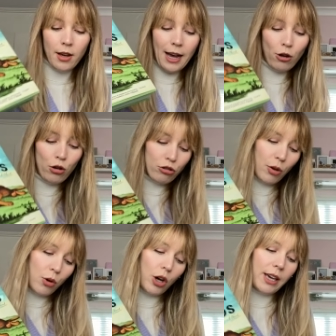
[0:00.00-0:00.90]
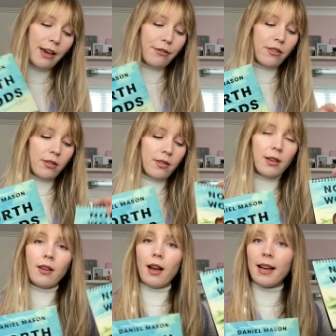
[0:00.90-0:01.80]
I also got gifted
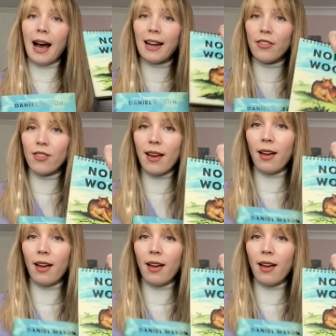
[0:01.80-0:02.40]
a calendar.